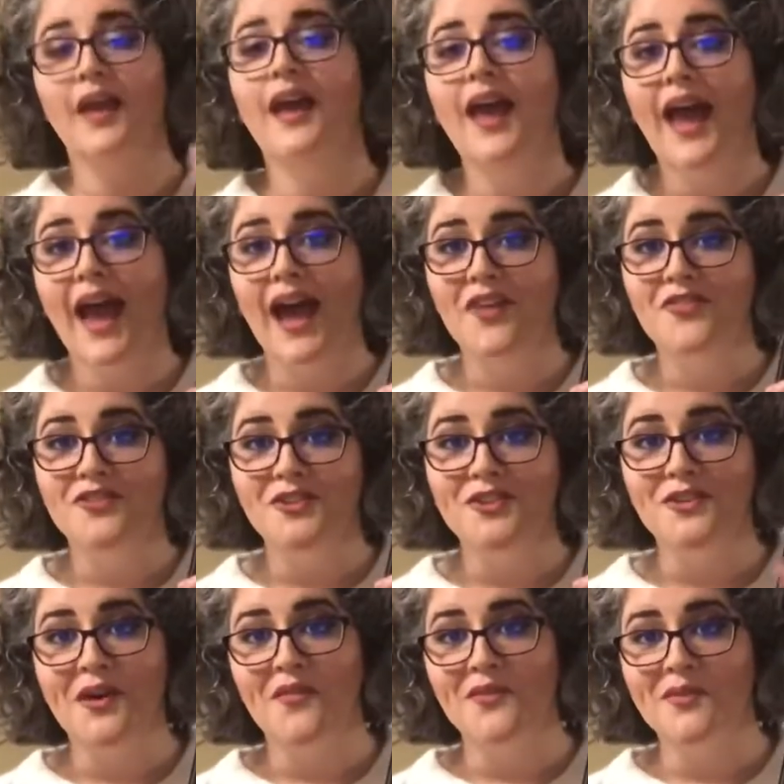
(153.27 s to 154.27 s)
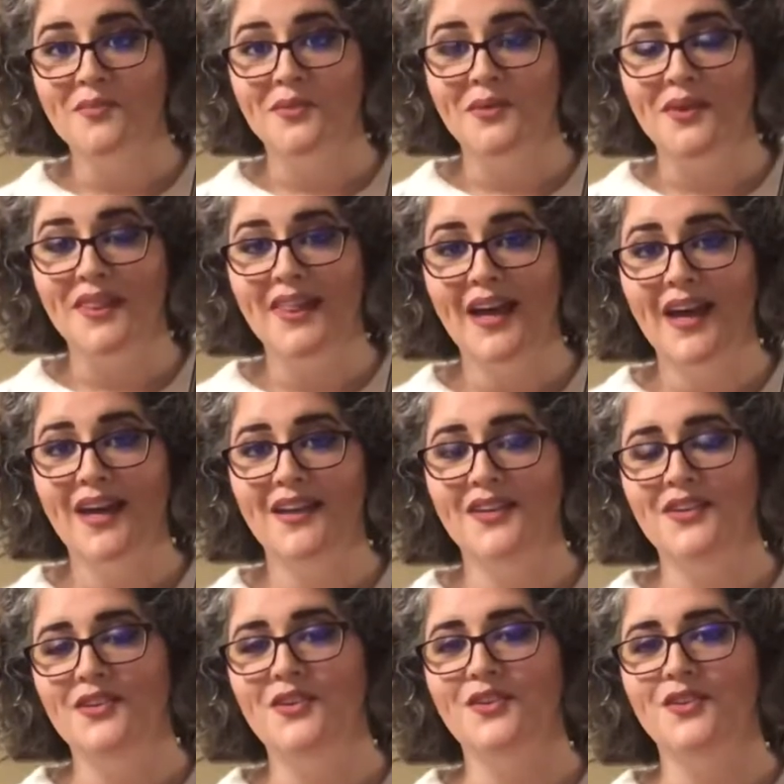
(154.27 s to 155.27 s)
After you're comfortable with that,
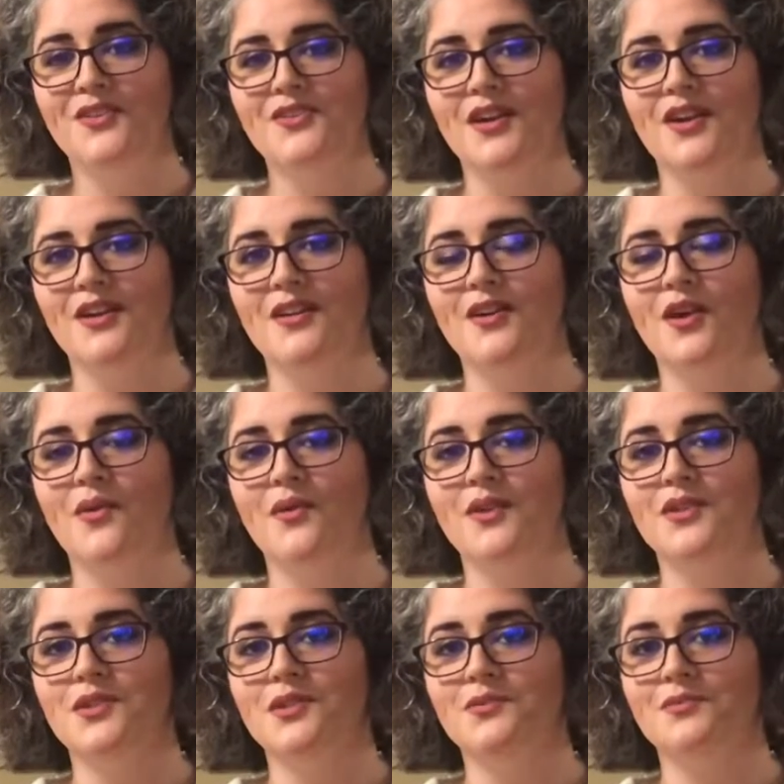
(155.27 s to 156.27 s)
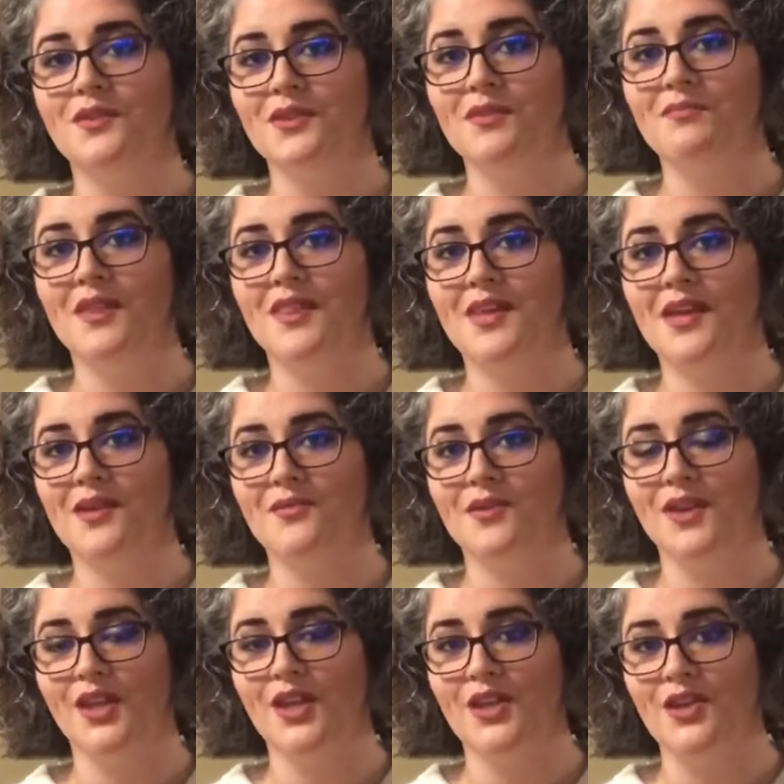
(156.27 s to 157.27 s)
you can start going to the rhythm that they
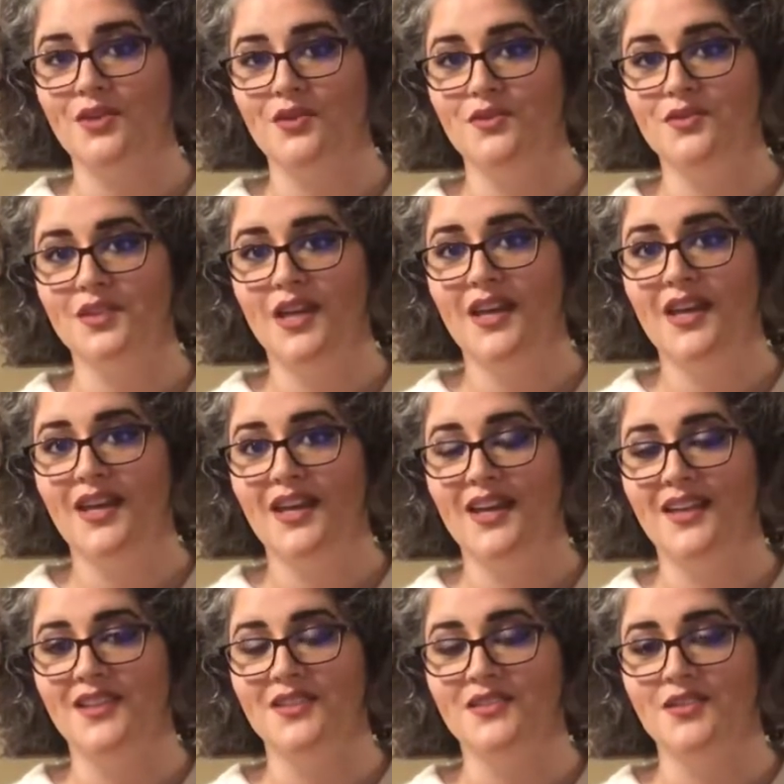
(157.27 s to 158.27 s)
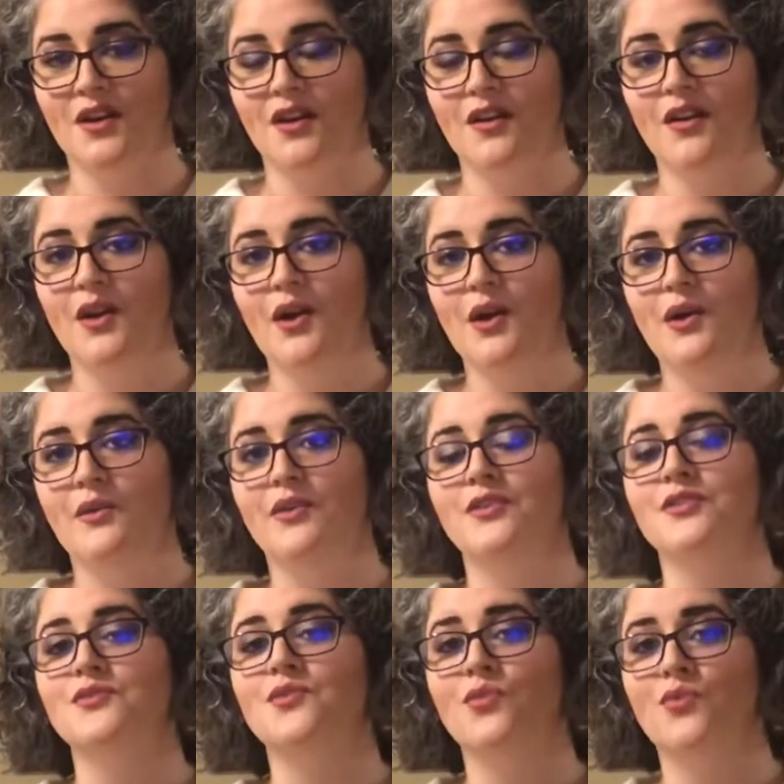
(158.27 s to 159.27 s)
really use in the song, which
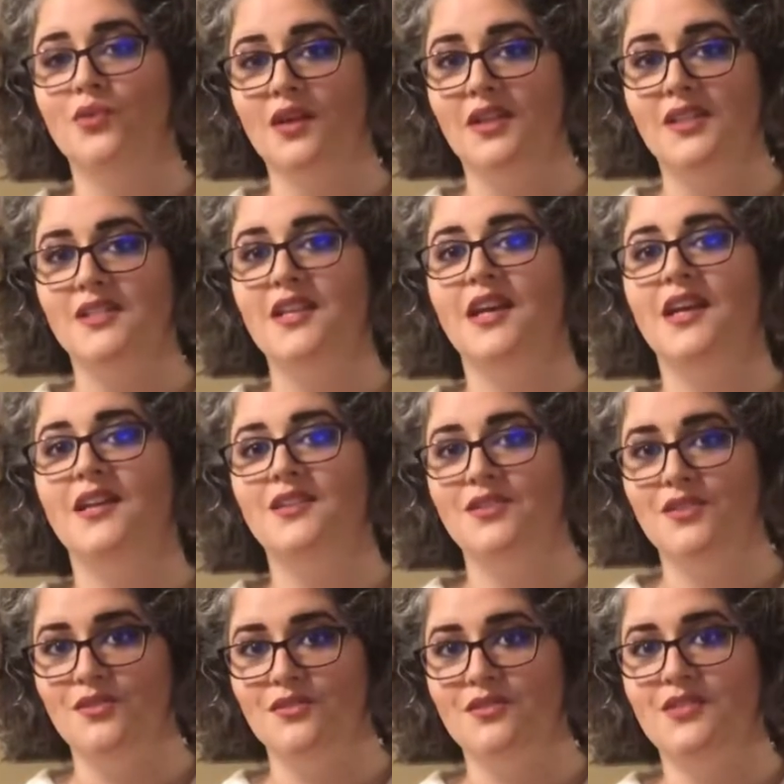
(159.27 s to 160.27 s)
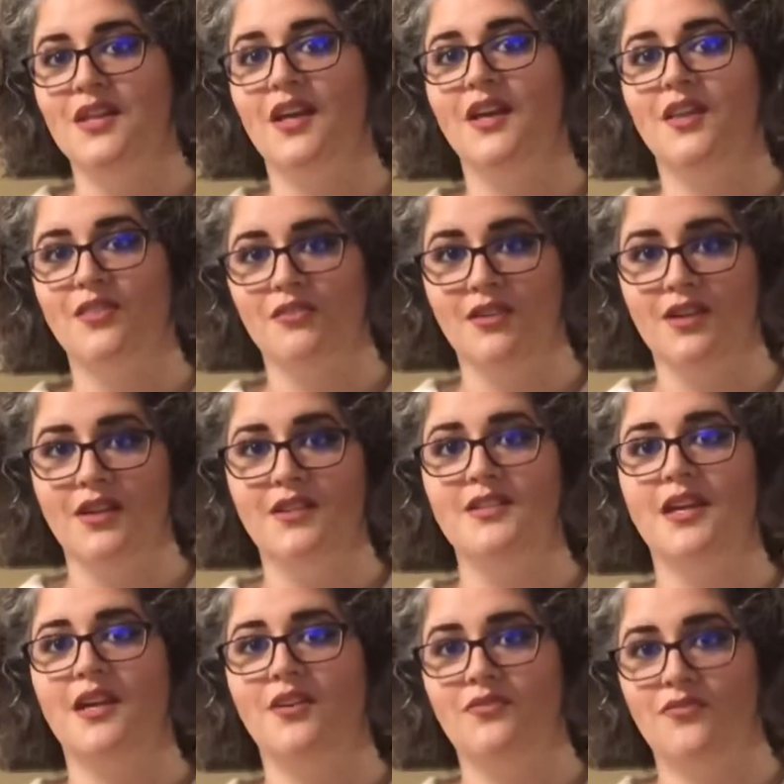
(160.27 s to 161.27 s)
is 1 take 2 take 3
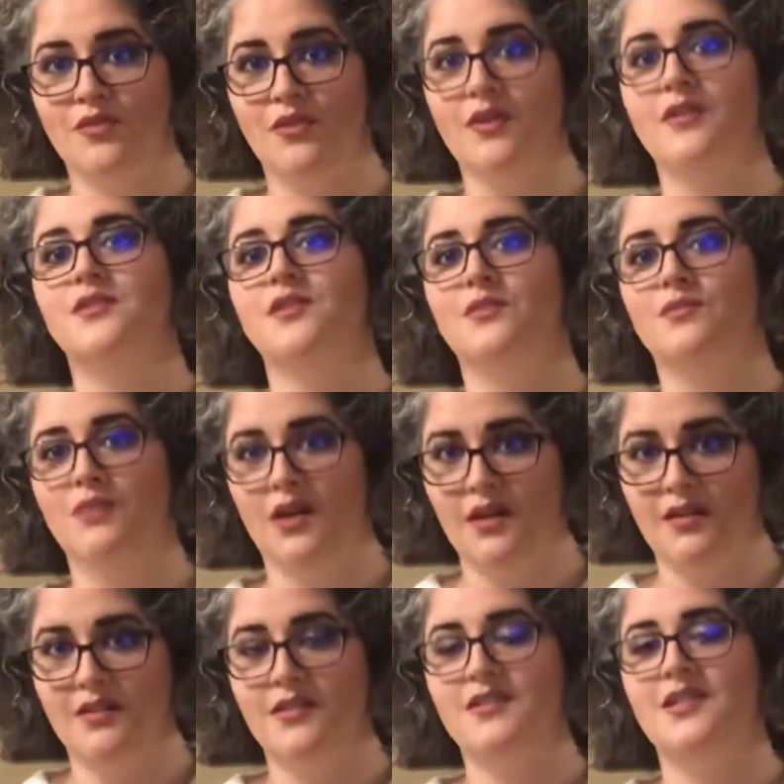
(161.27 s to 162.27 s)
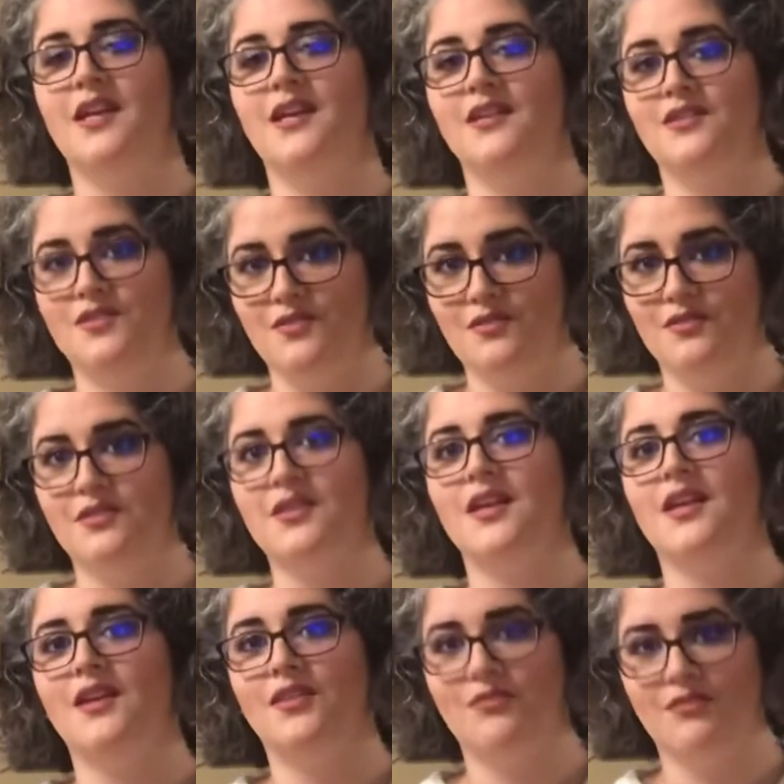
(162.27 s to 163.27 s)
take 4 to 1 take 2
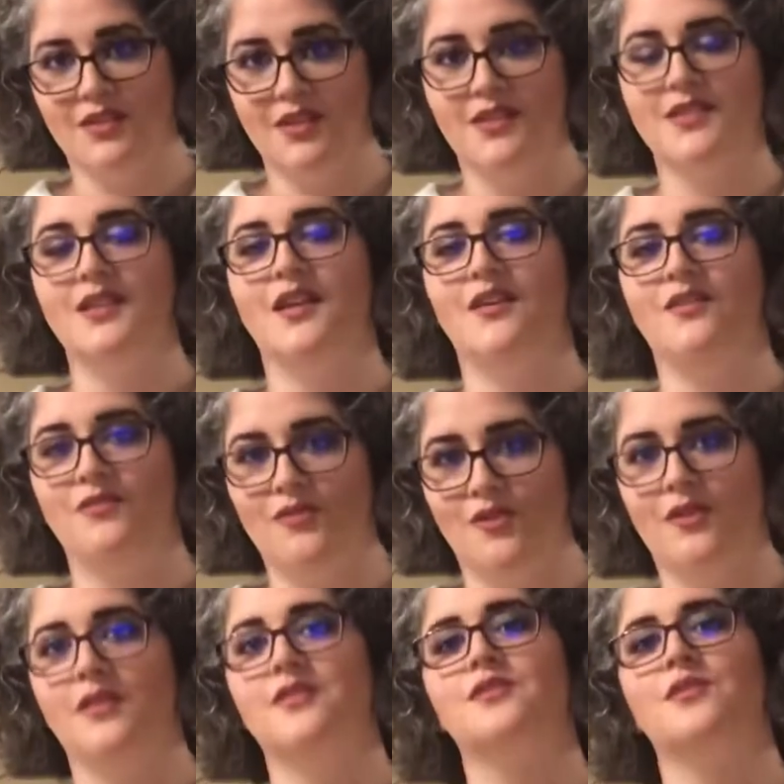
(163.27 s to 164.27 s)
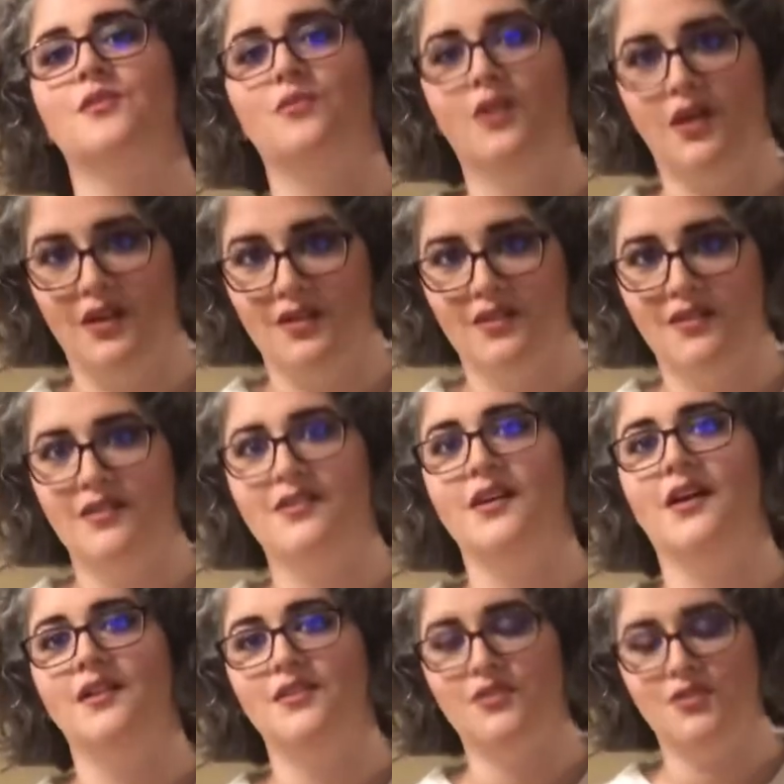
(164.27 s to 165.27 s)
take 3 take 4 to 1 to
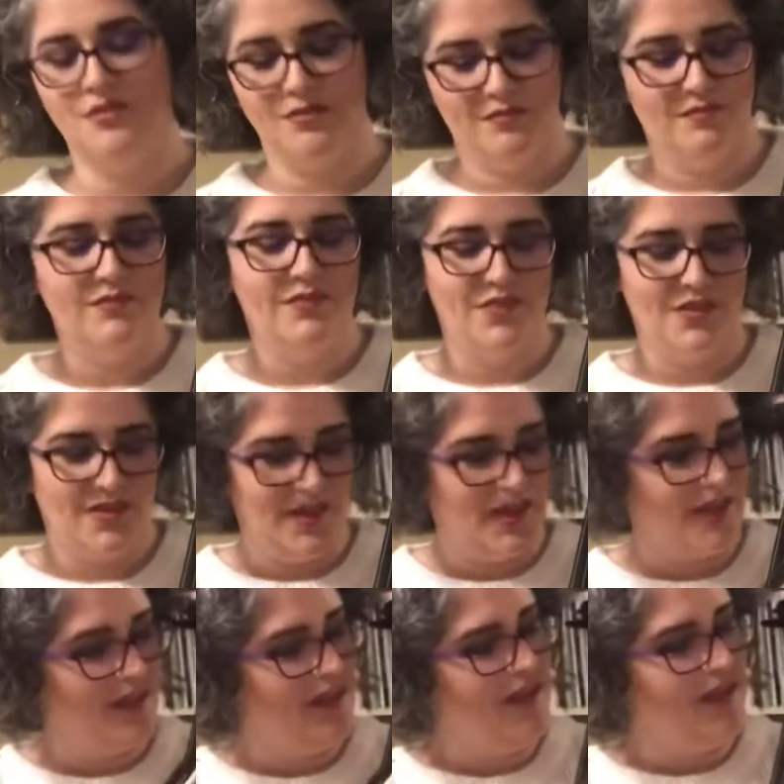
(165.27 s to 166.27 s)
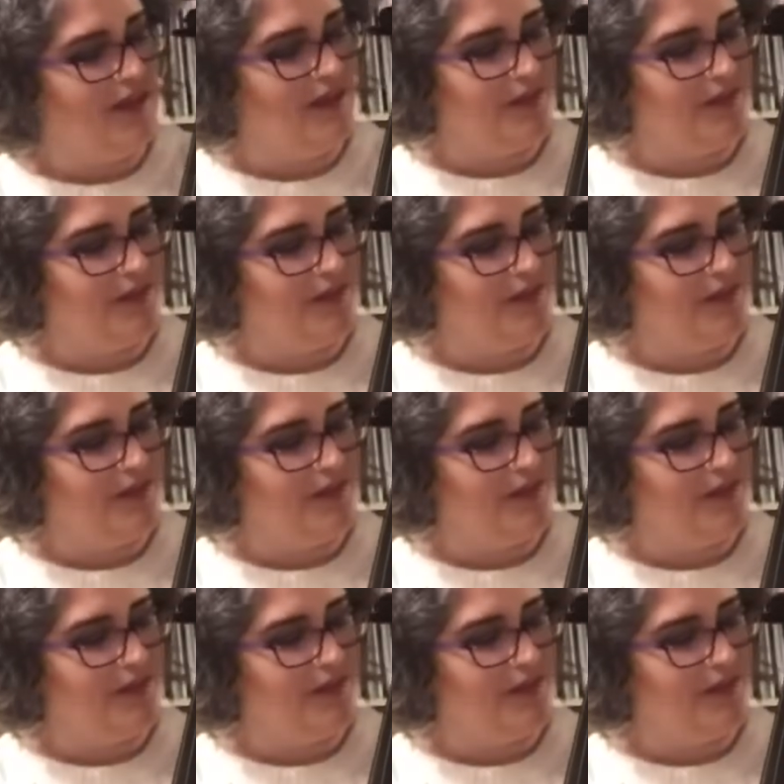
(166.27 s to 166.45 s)
2, like this.